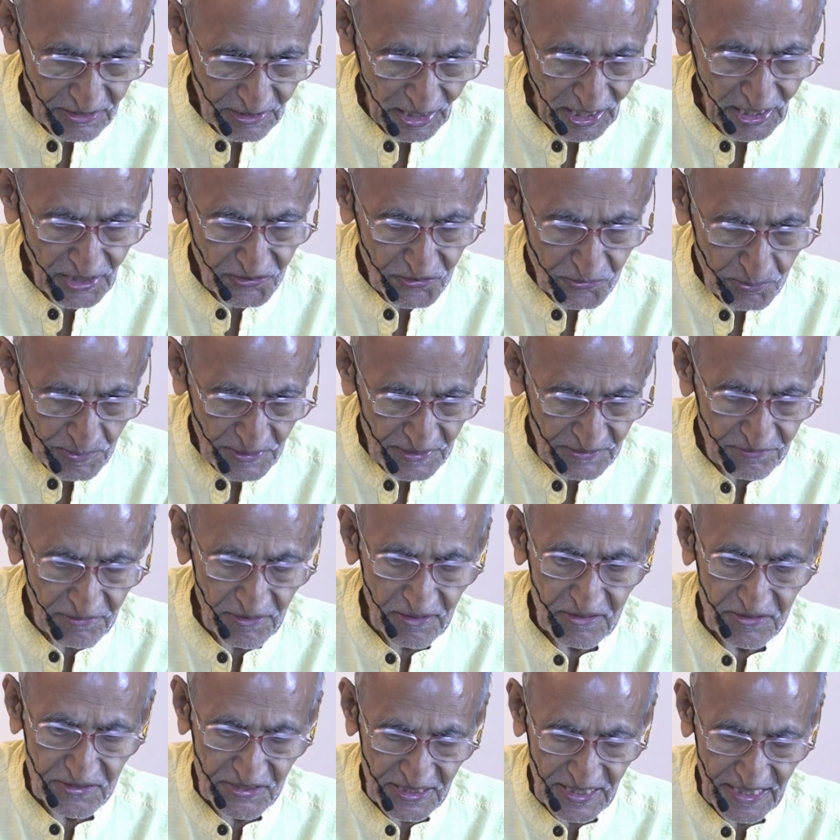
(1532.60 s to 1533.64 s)
This last
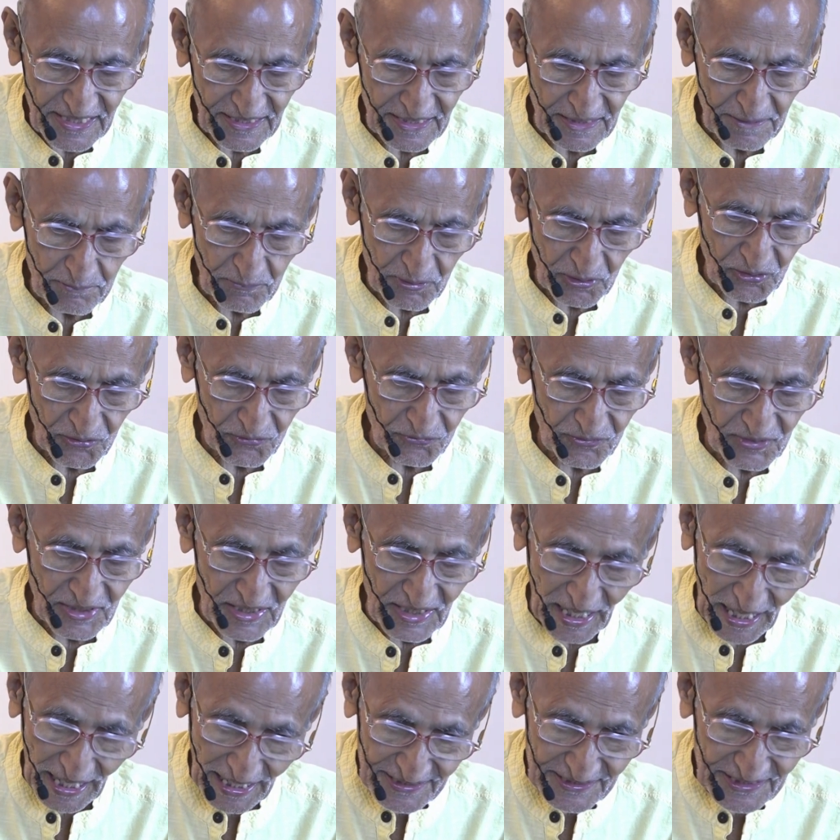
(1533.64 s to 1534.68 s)
bit we will see again,
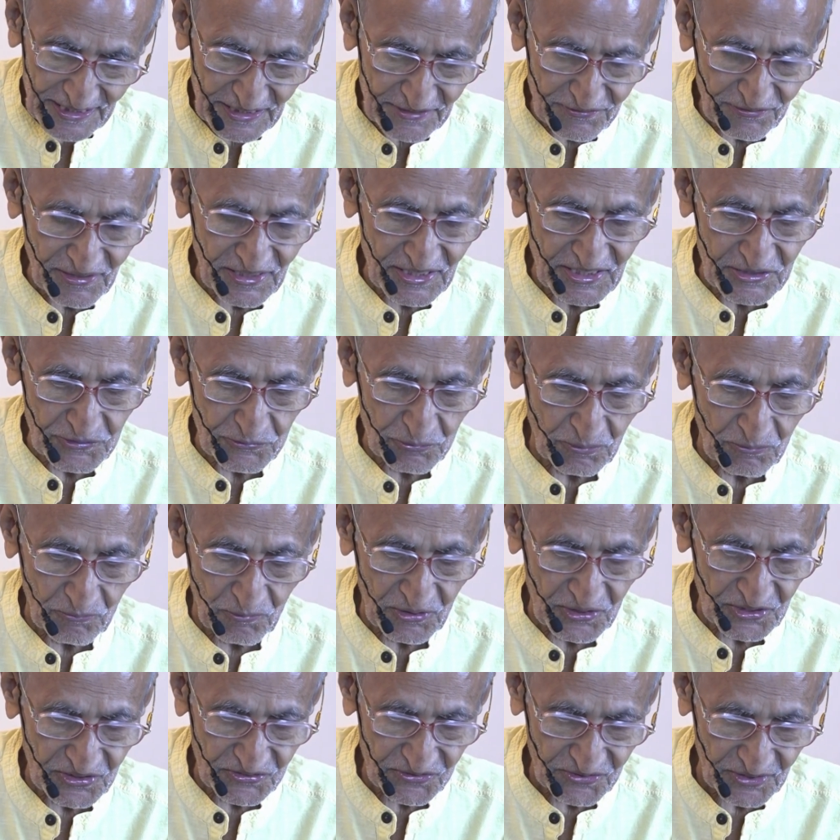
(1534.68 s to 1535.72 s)
because we will identify each
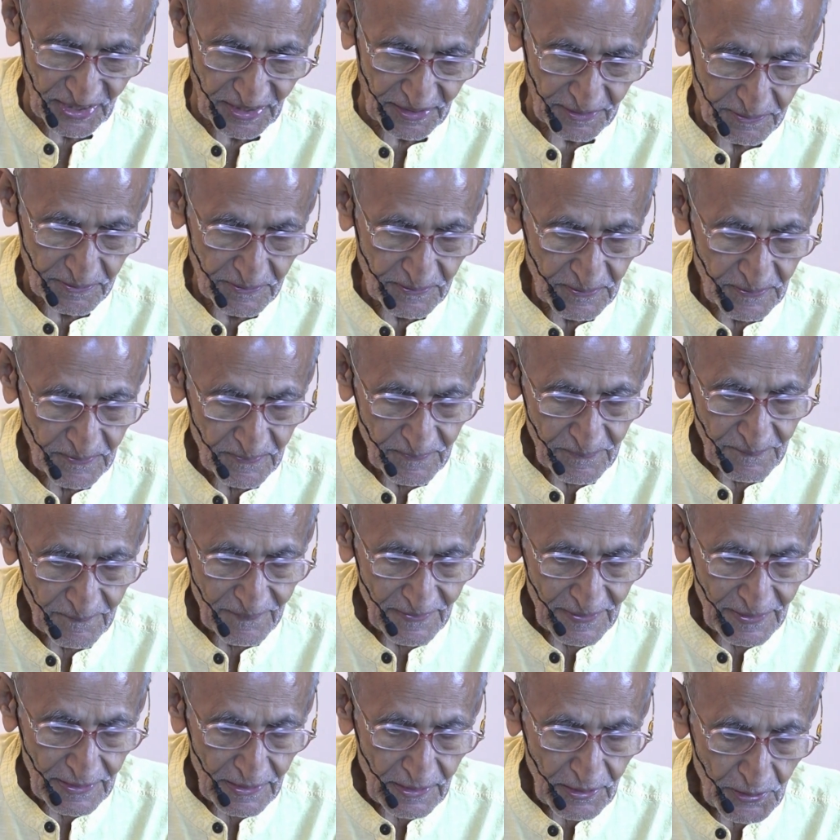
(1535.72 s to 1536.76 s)
one what he is saying.
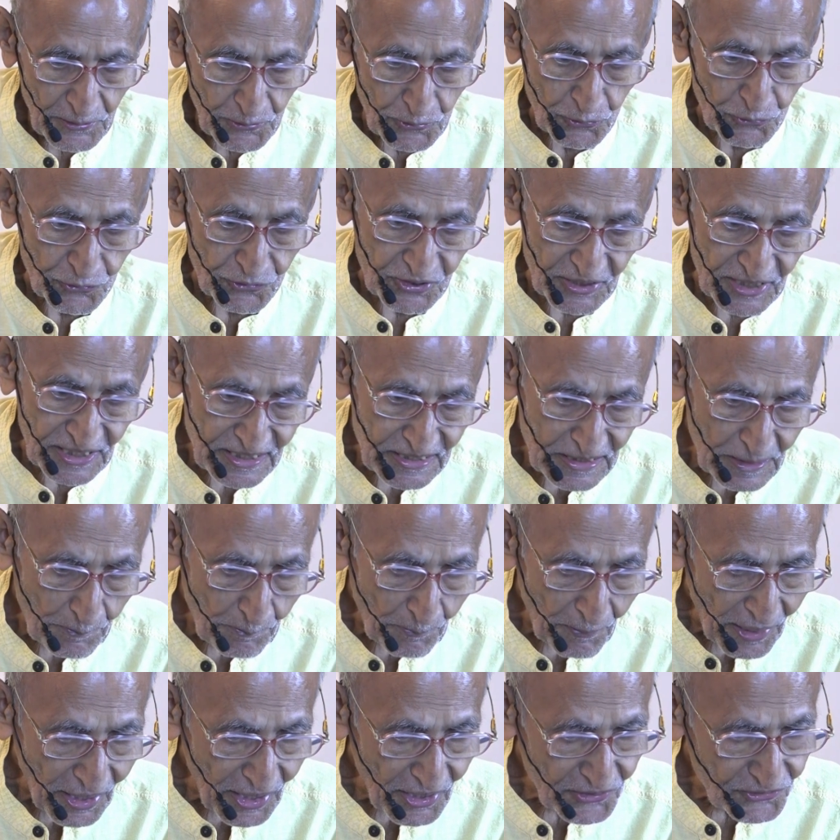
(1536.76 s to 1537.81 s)
To see
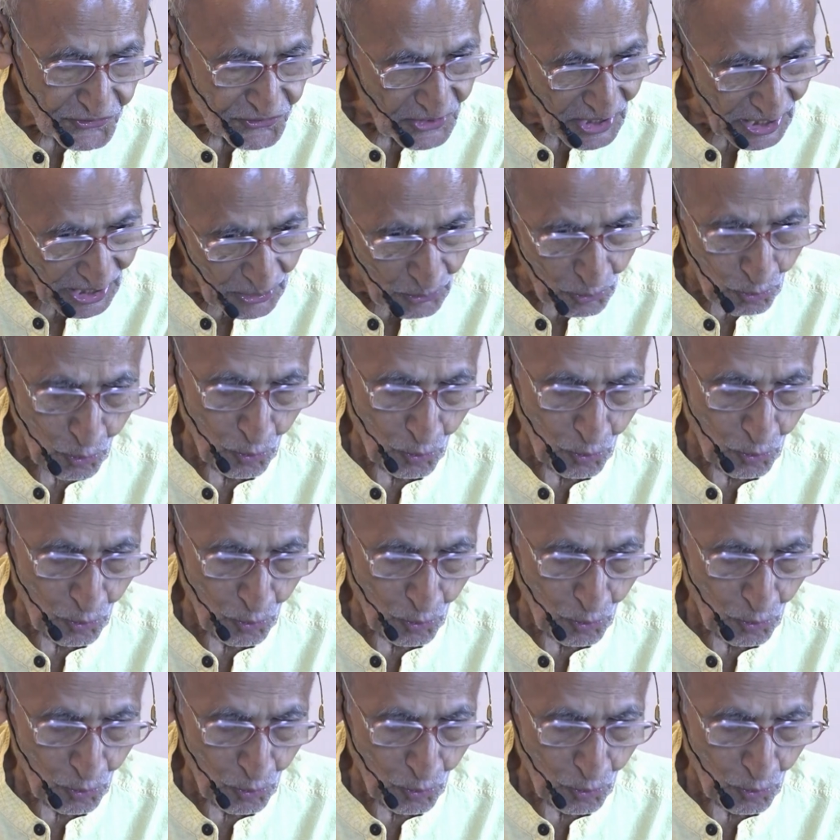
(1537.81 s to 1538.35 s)
the parts